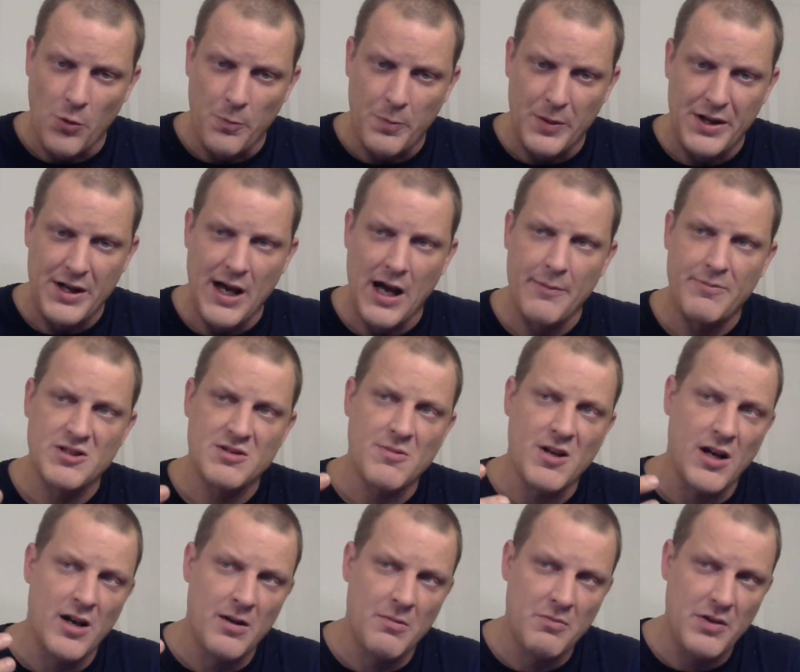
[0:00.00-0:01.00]
opened up, it's
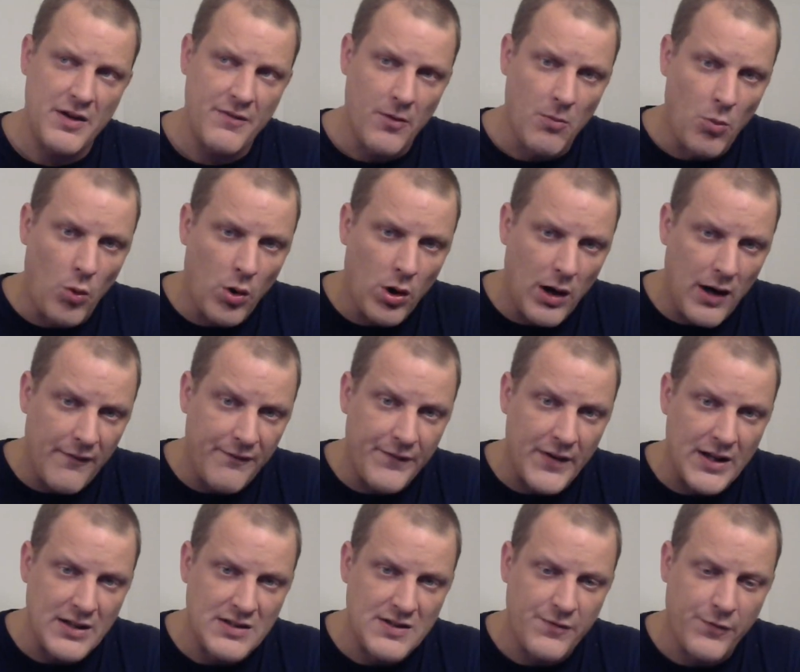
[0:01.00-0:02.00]
become even more
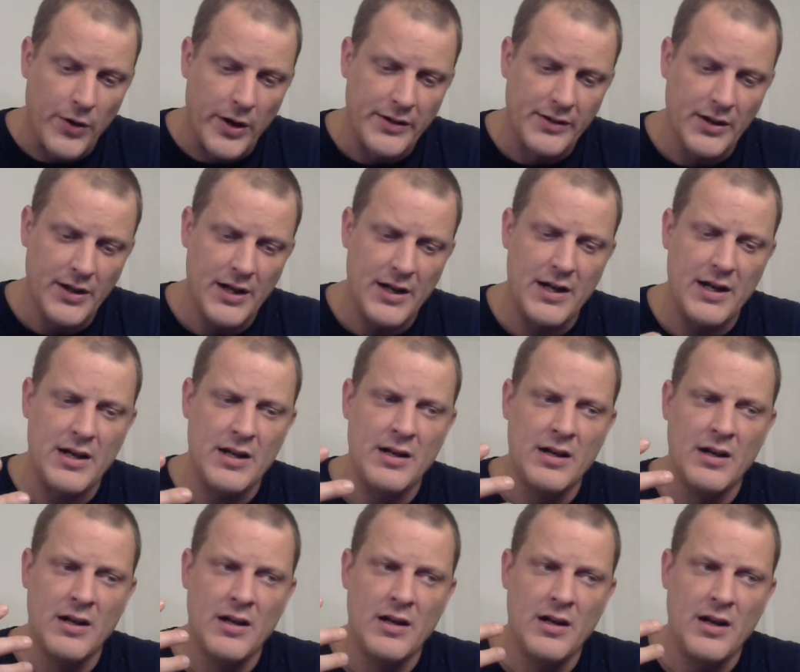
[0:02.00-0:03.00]
offense-friendly,
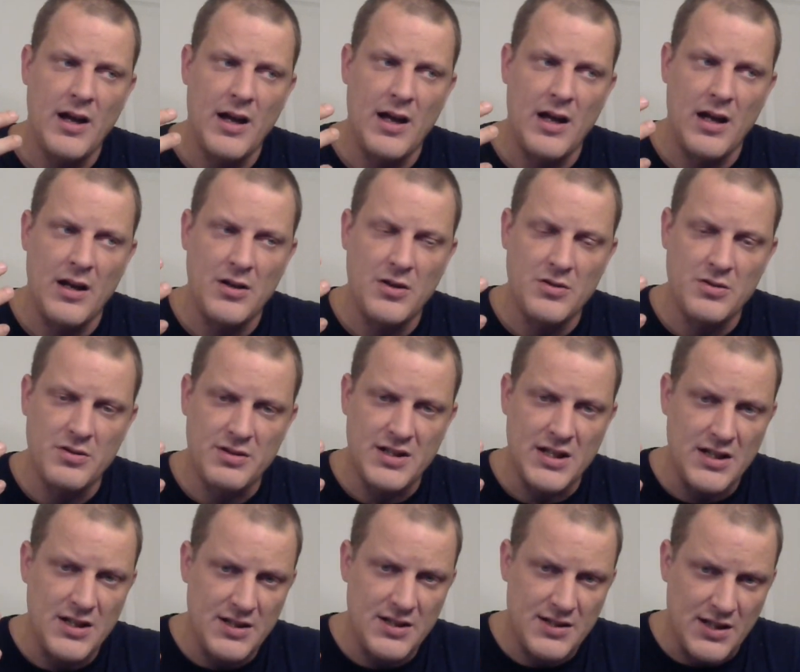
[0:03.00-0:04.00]
and you
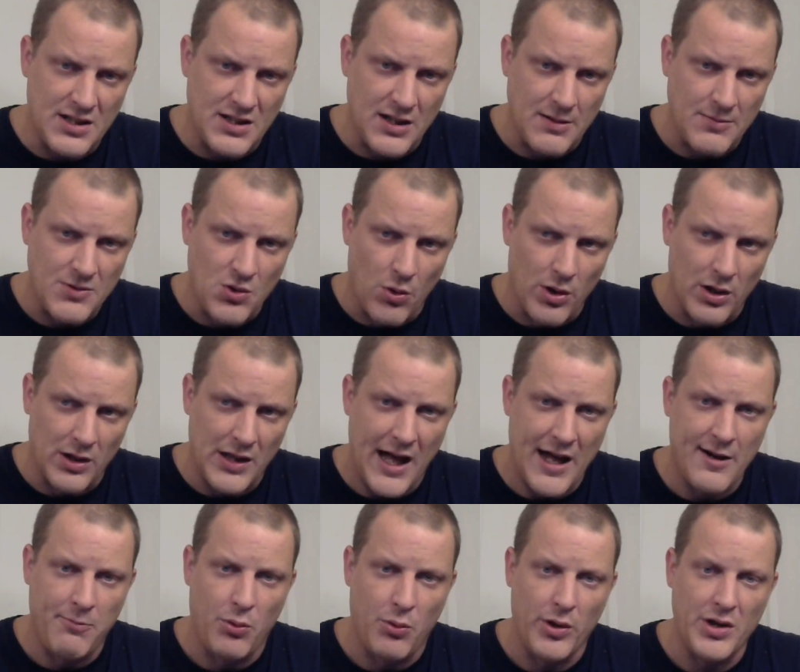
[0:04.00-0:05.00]
see teams score a
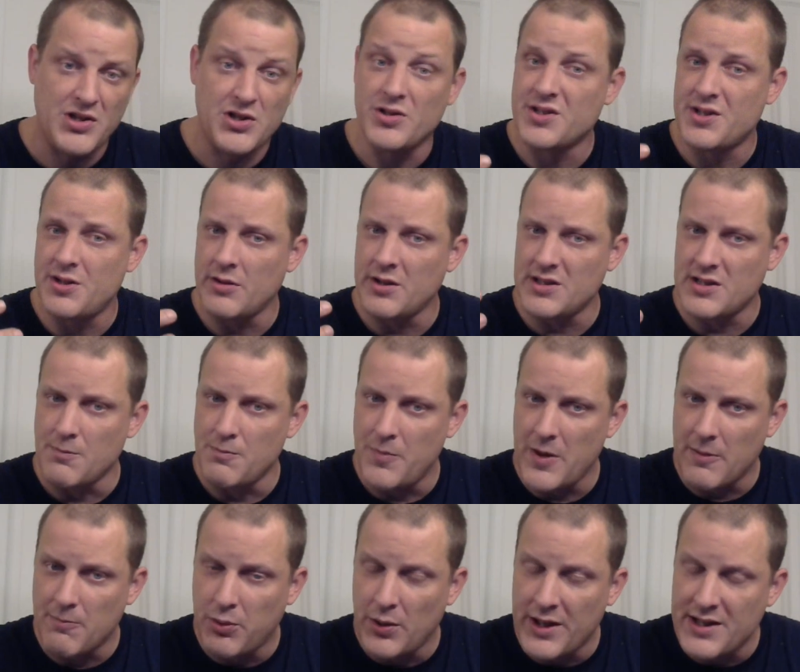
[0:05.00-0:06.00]
lot of points, you'll still get some
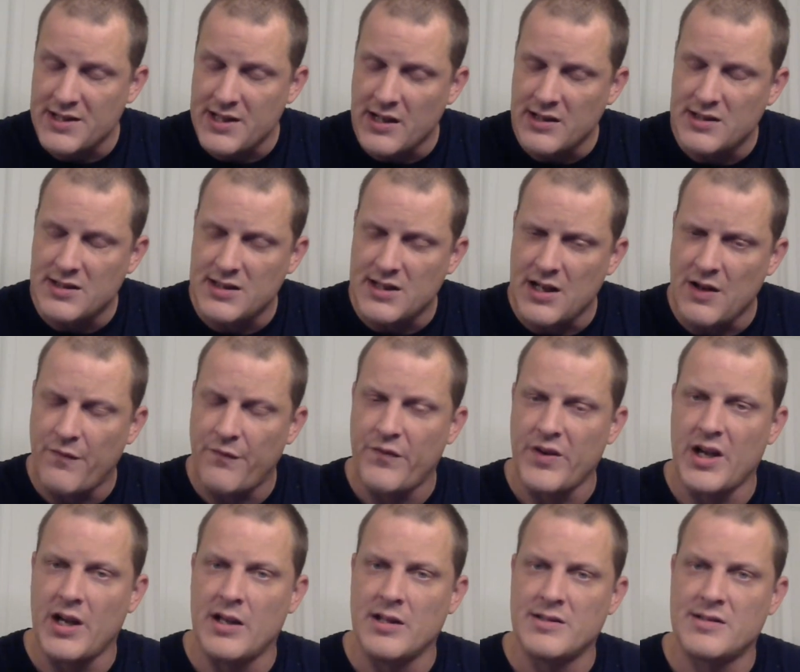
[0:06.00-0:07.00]
big plays on
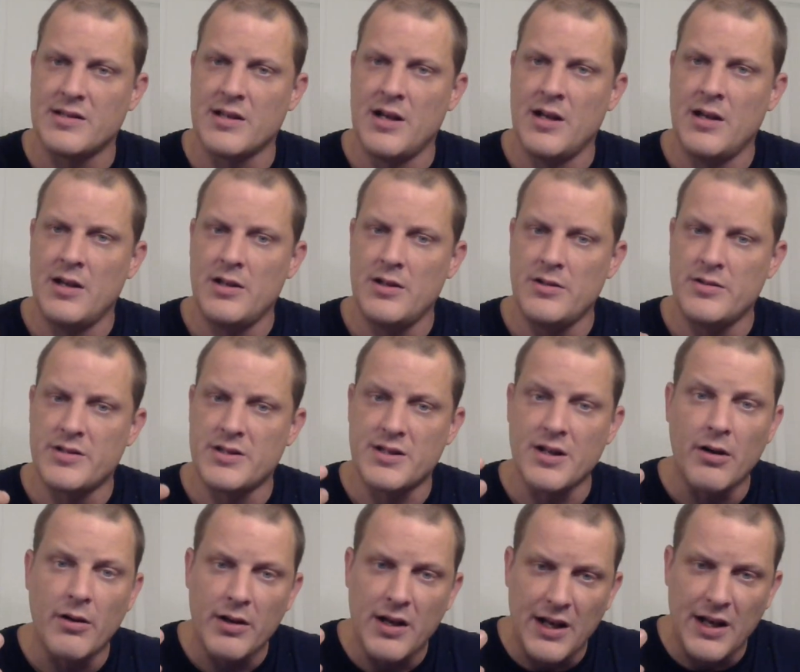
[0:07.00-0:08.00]
defense. You
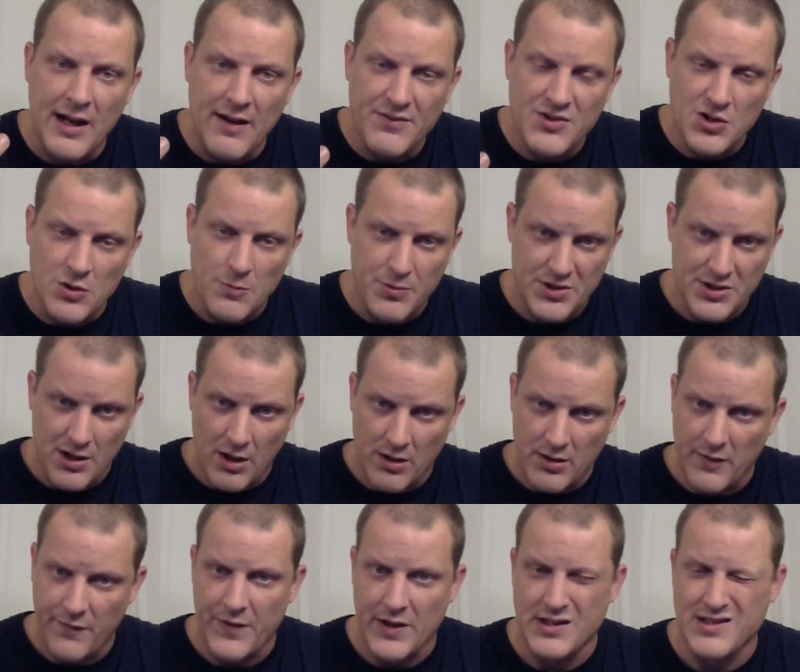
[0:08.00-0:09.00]
still can have superstar
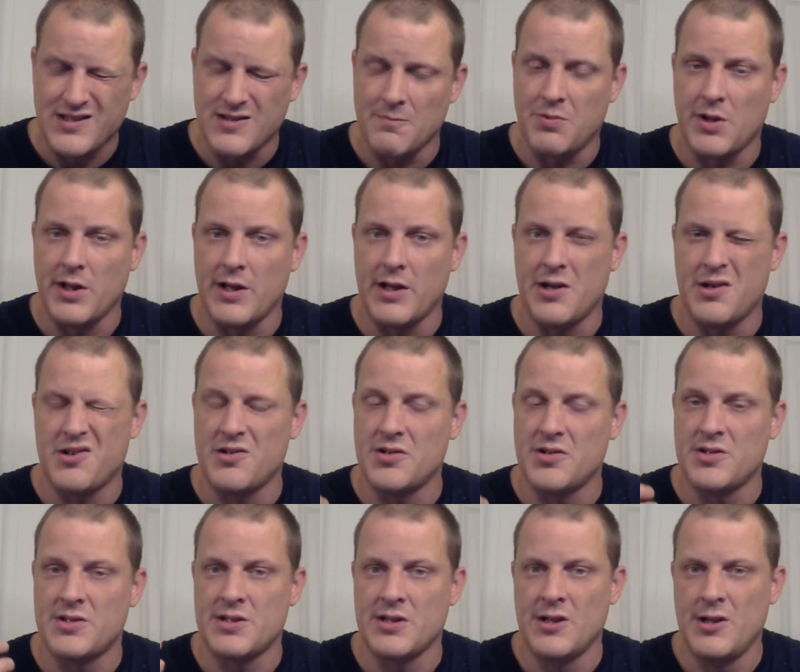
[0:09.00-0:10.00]
defensive
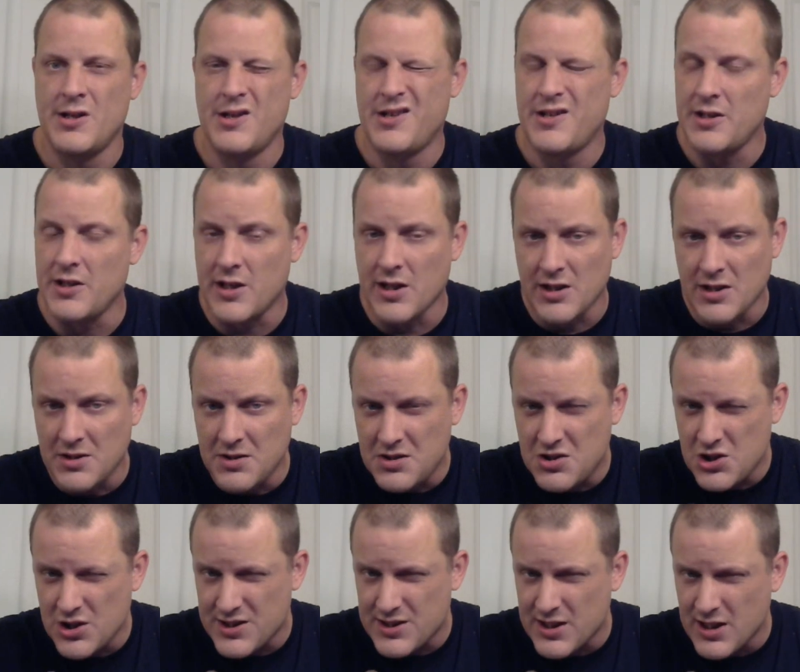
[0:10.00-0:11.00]
players. You get in
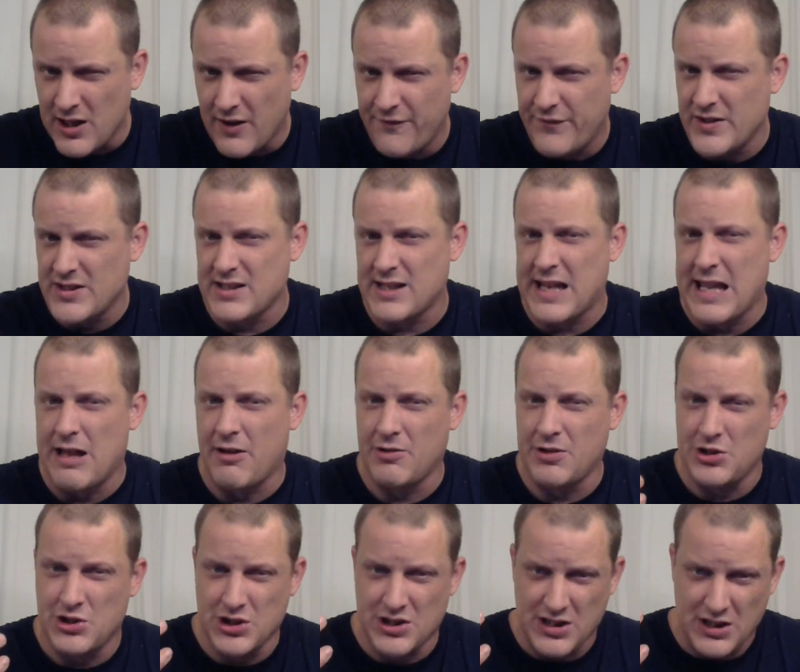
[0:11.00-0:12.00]
just enough
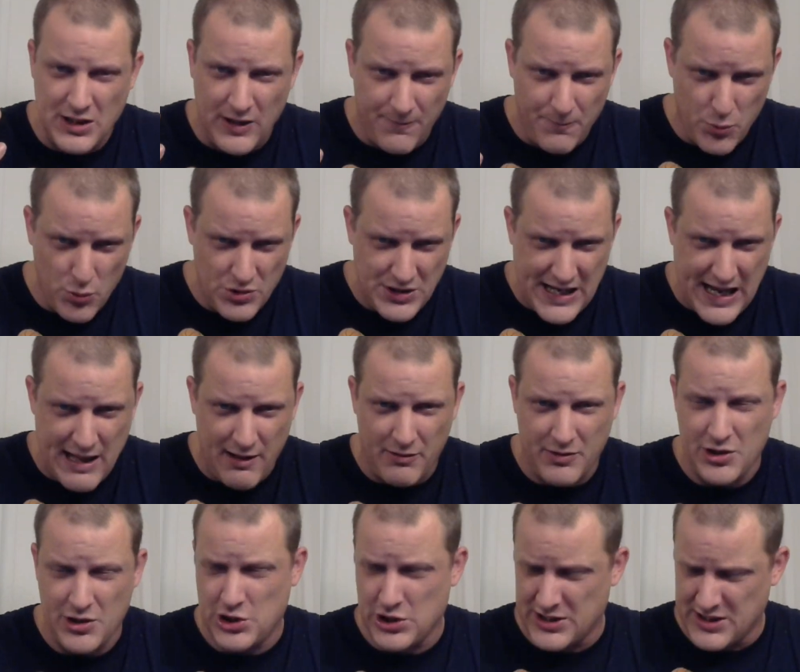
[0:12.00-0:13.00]
physicality, just enough
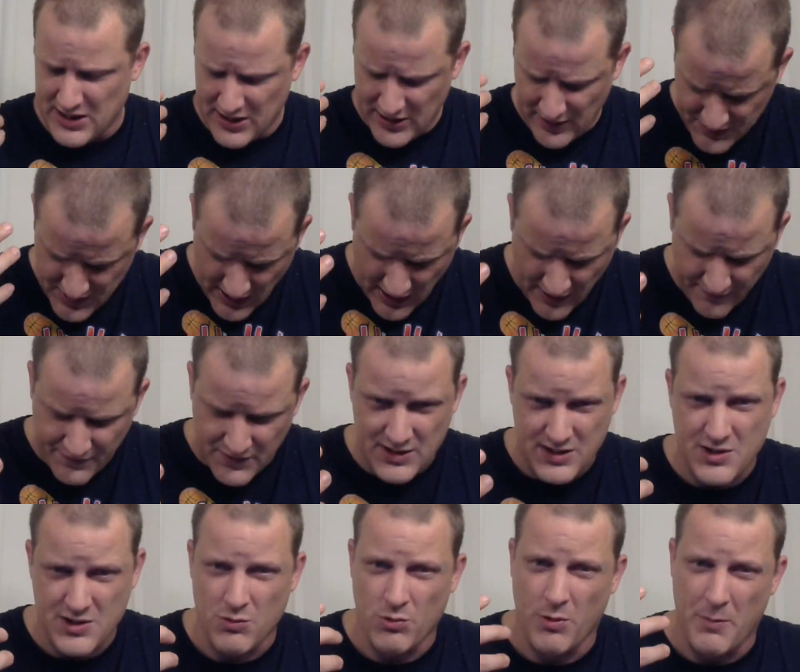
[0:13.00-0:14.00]
brutality, just enough
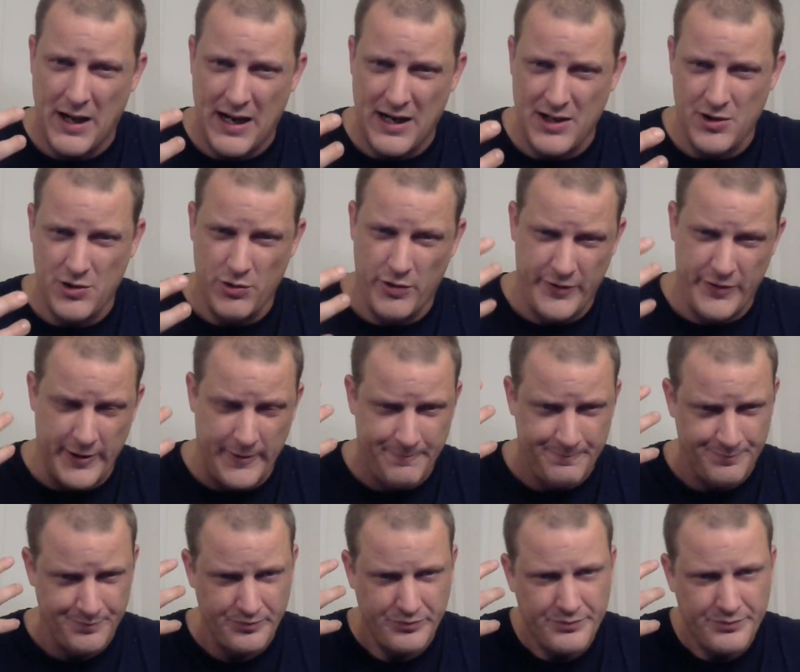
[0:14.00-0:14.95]
toughness to remind you of the